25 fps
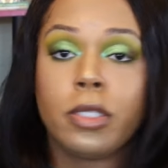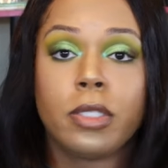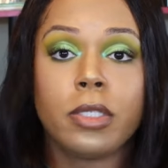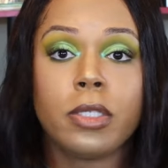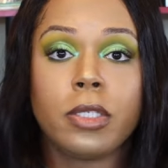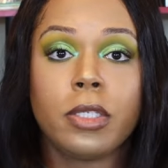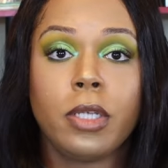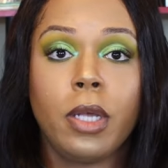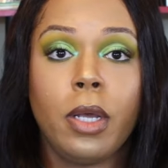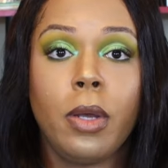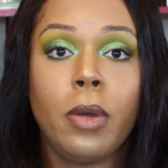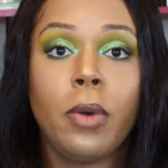
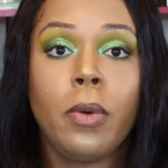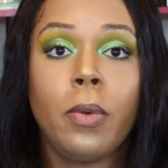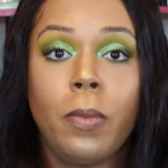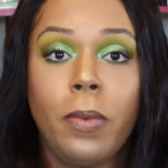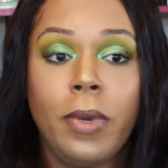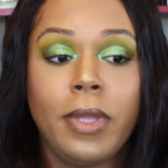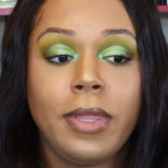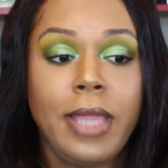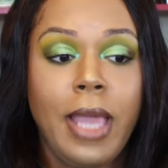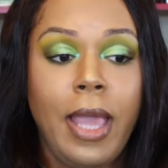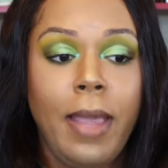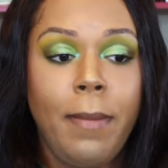So
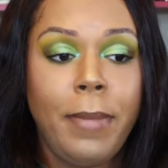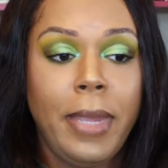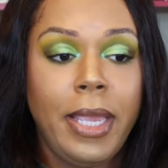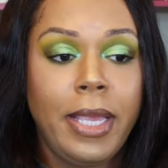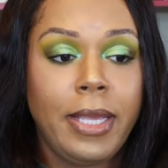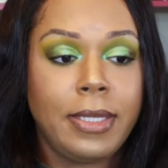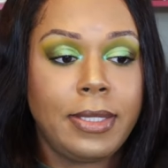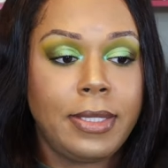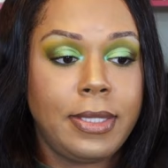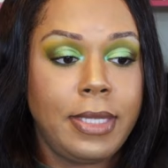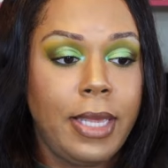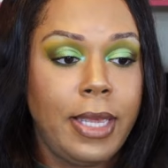with that
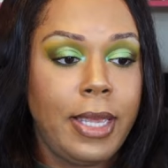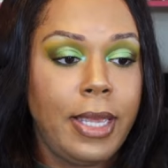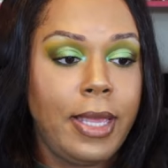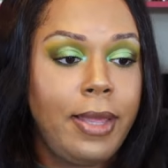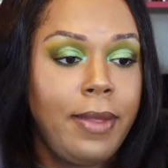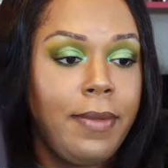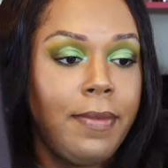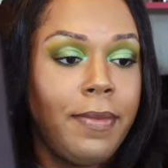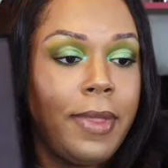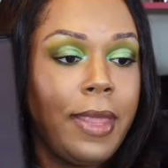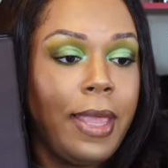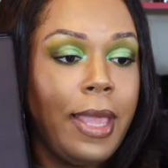being
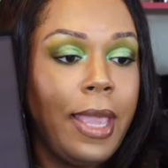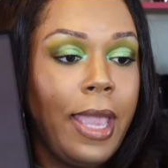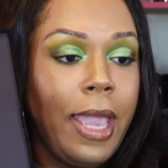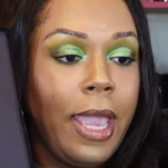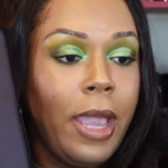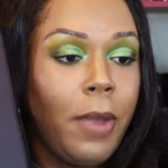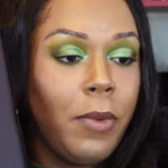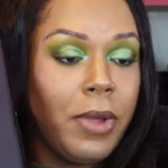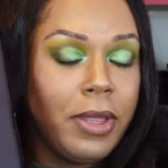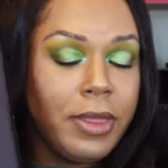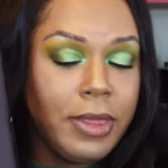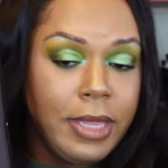said,
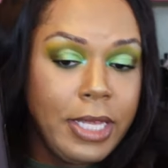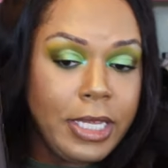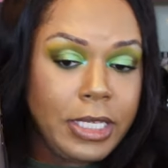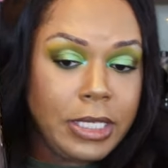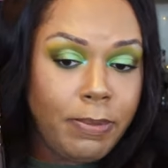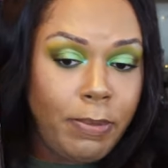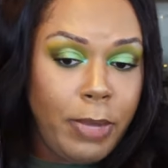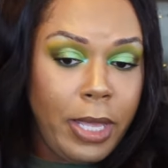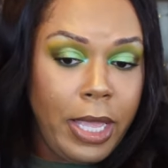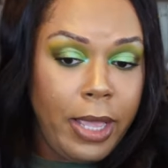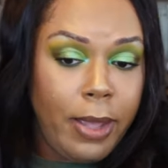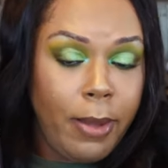and with
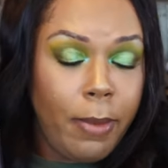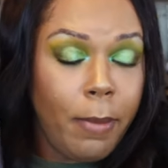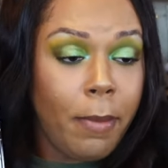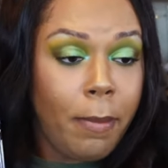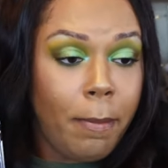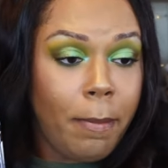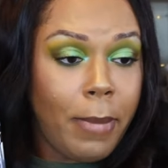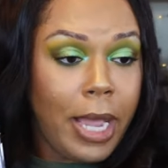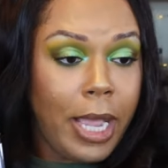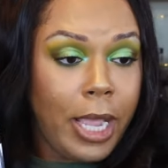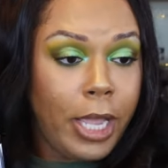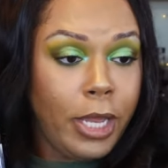this being
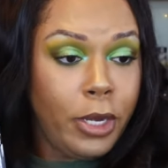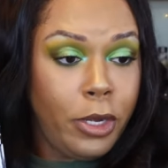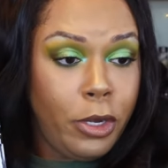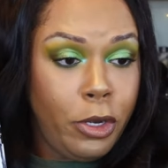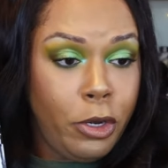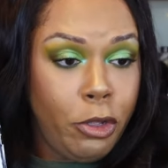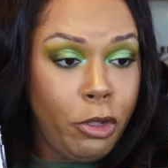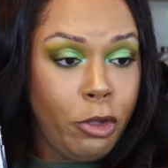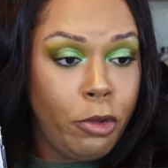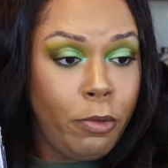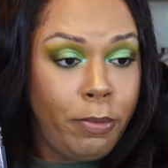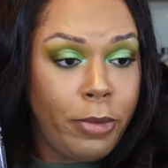my
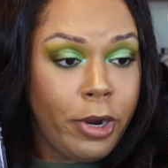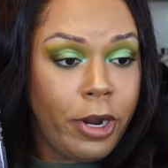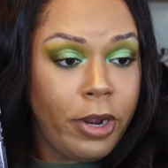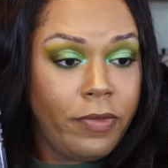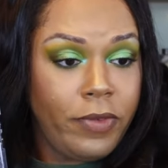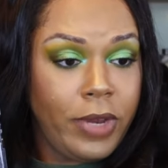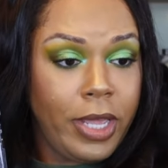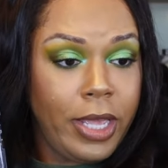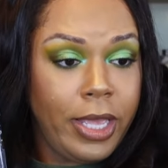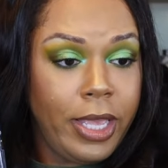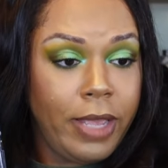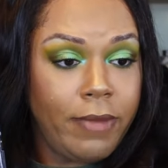new
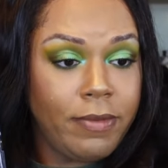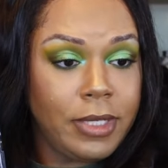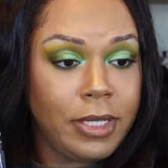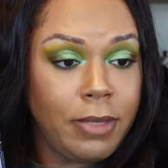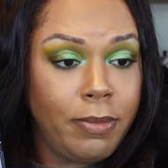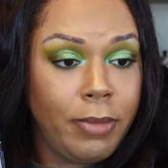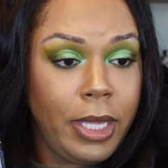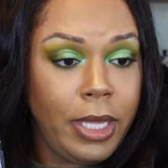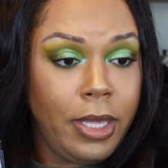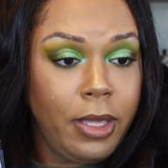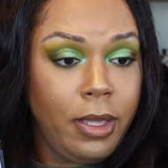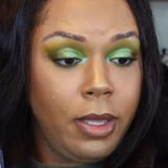birthday gift
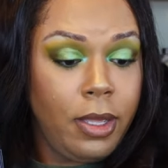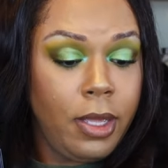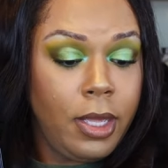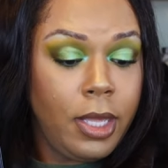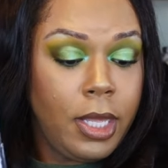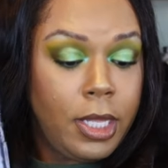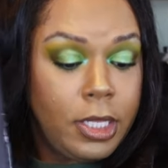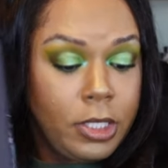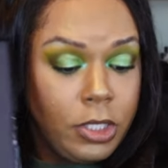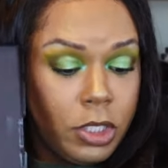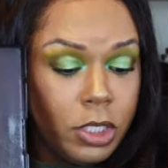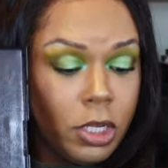to me,
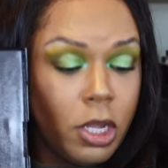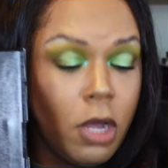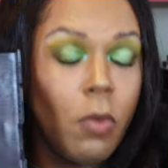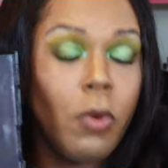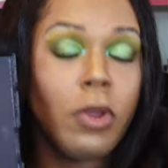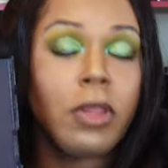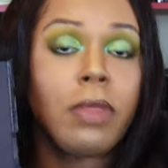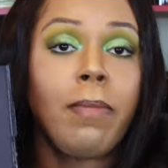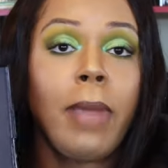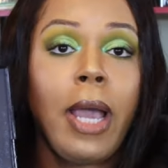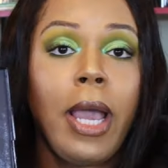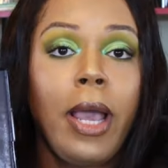to go
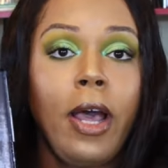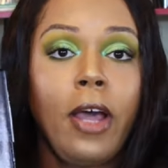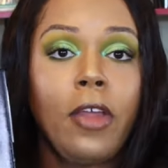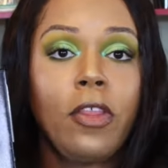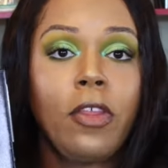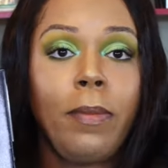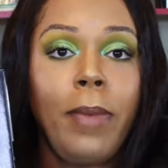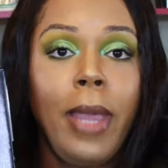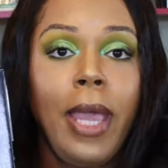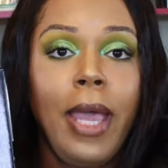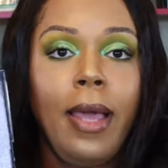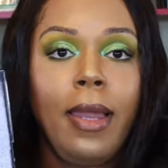with my
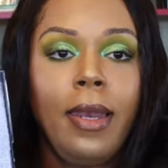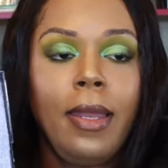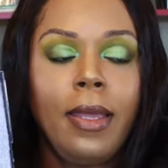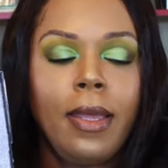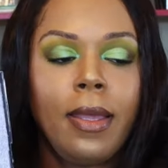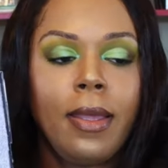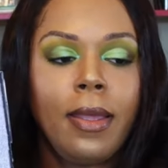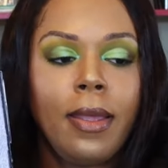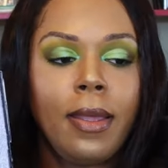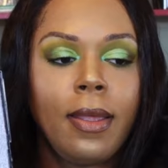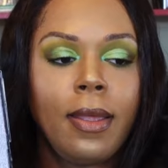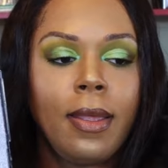other
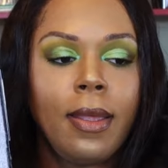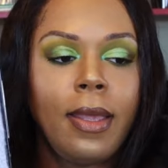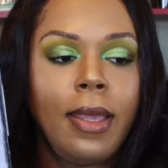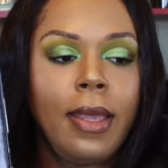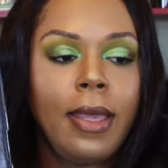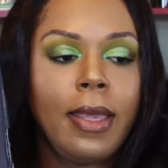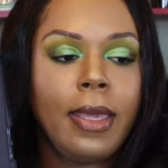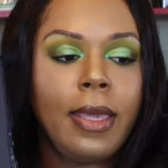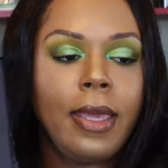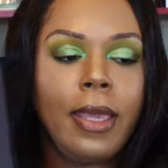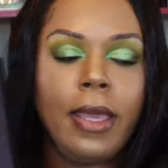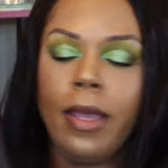palette,
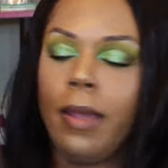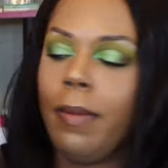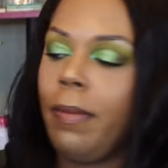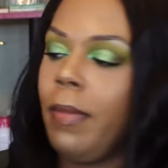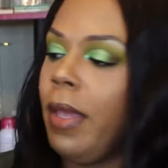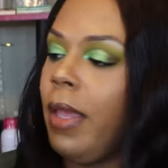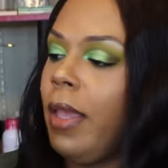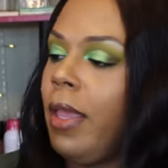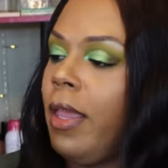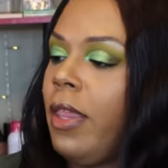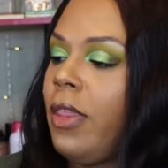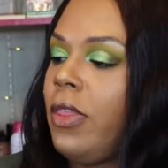
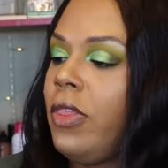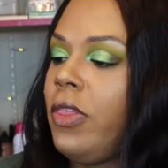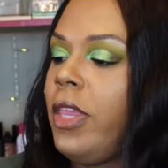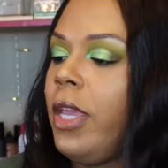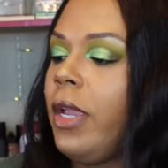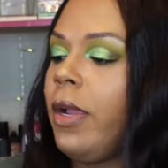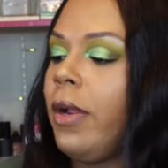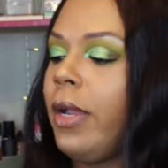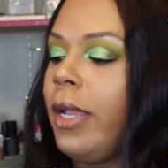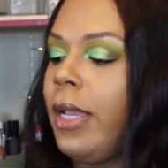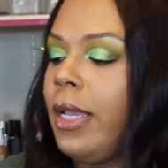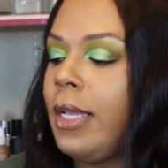Kim,
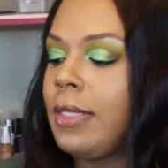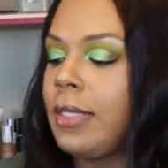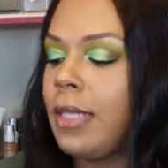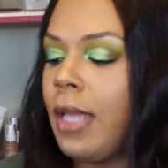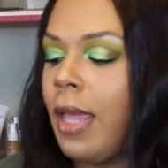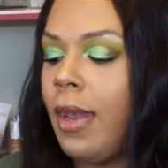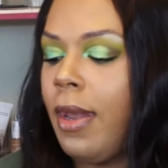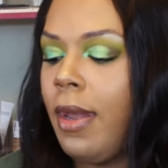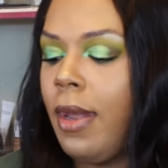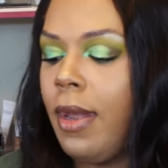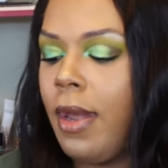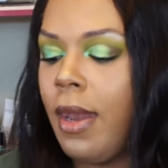there
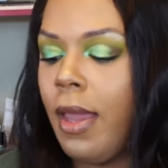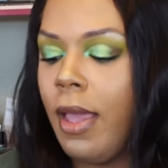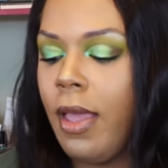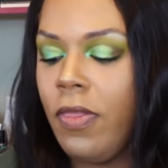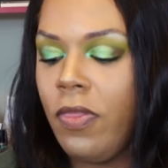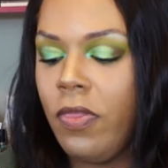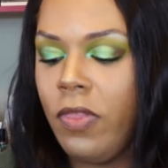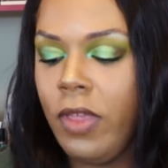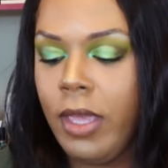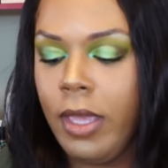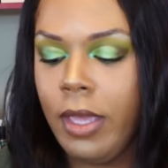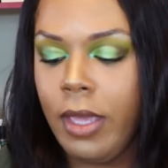is
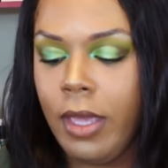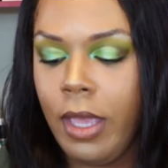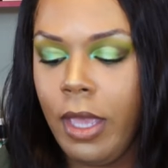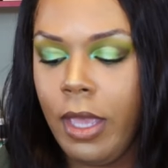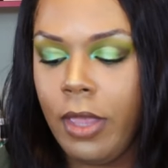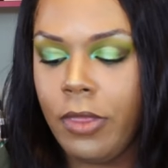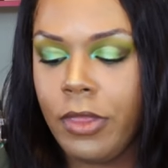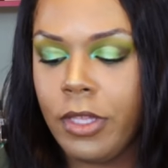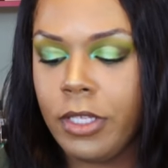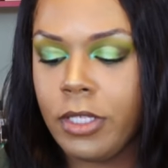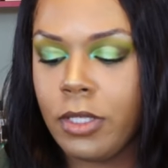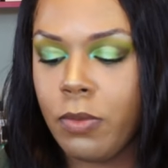nothing
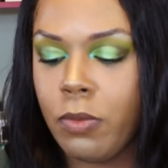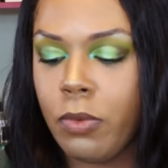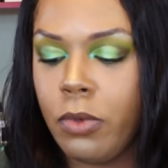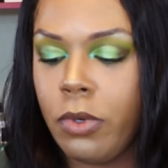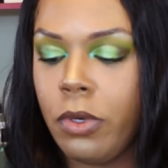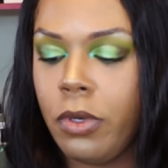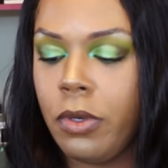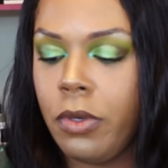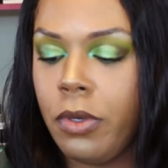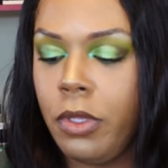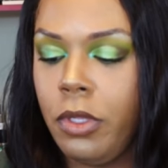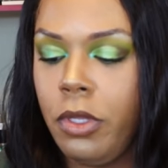in this
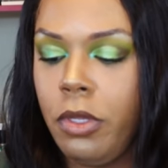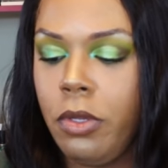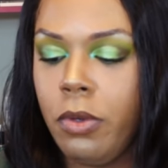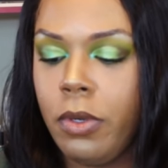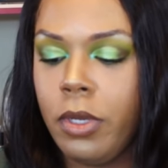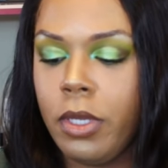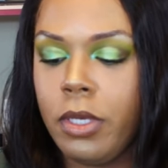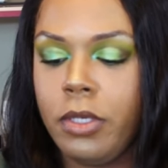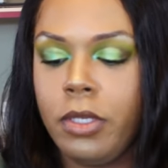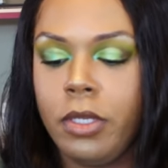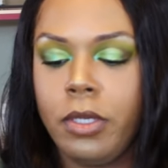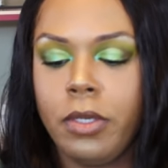world you
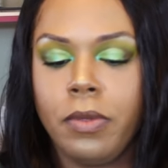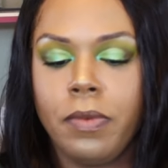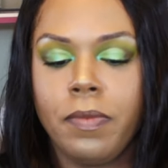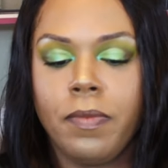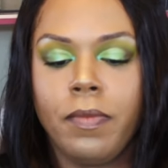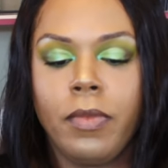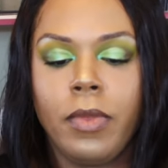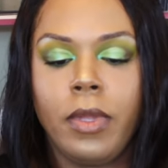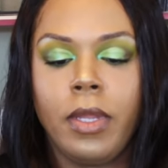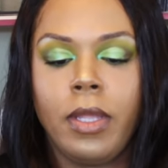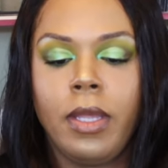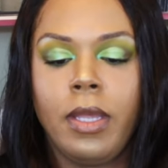could do
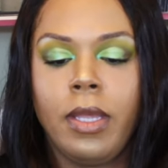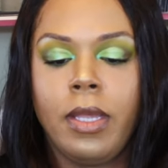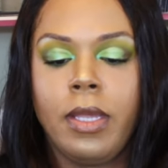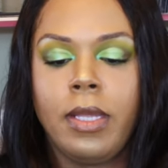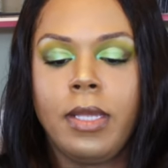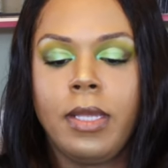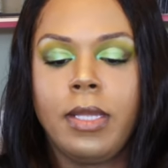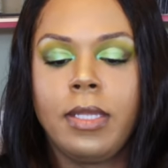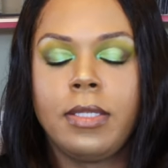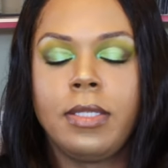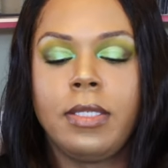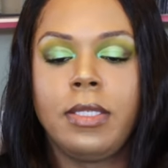
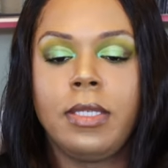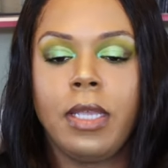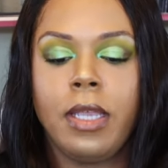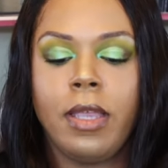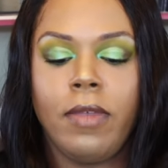to